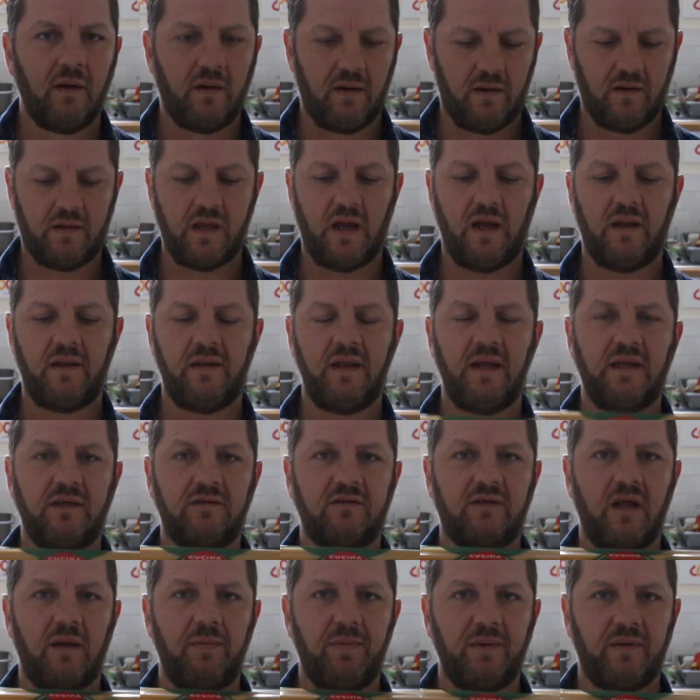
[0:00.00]
Okay, the
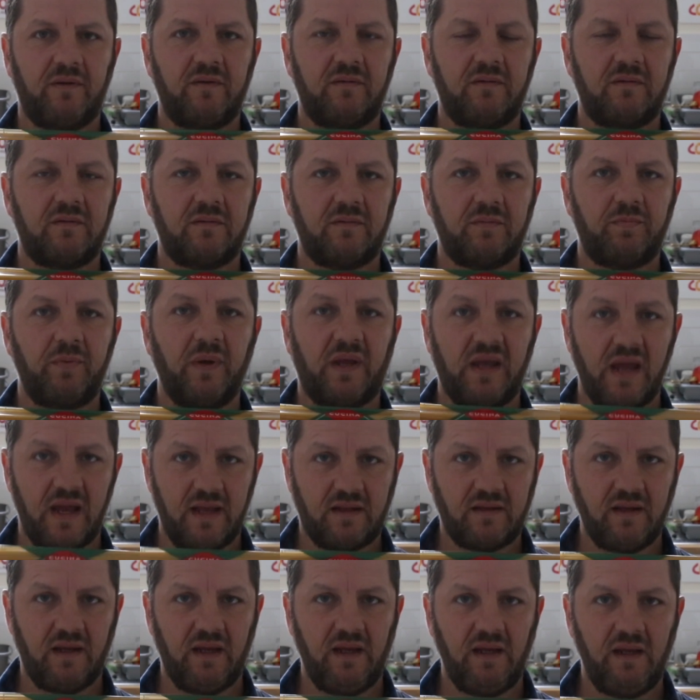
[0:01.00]
next step is
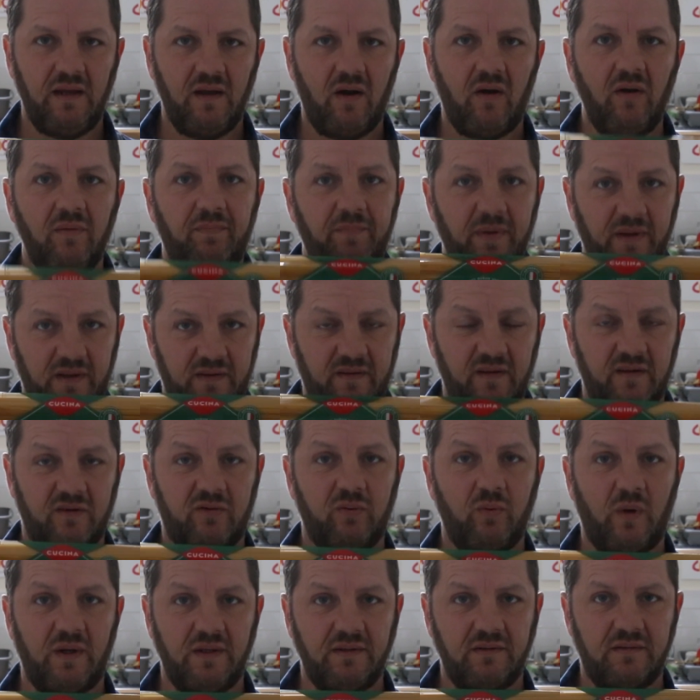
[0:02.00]
spaghetti. I picked this
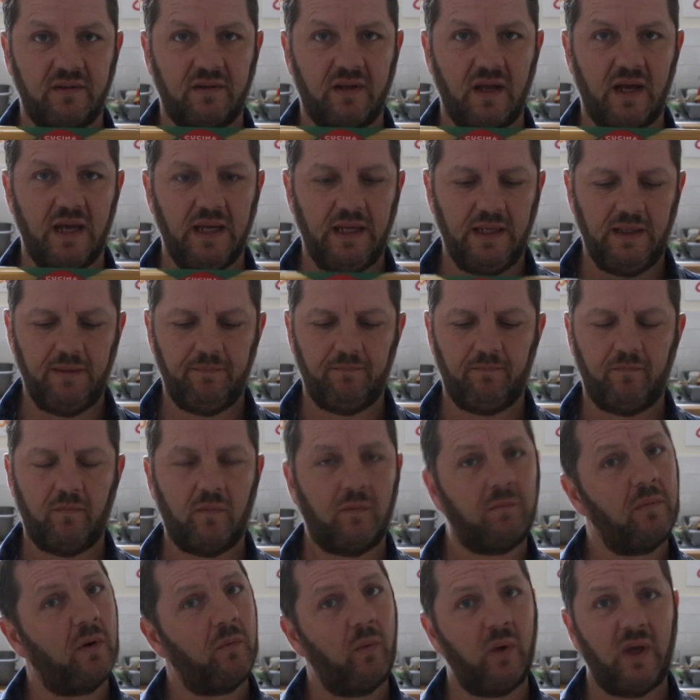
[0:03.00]
one today,
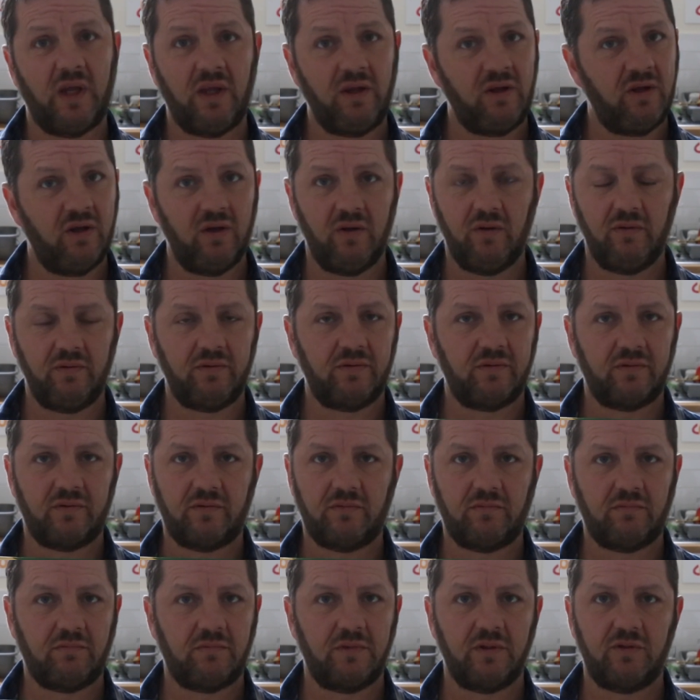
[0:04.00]
but we can use,
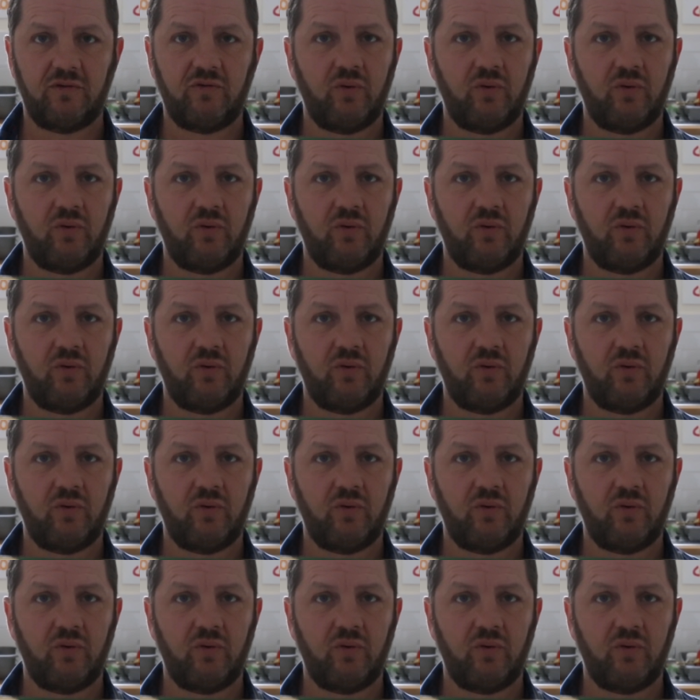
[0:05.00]
there's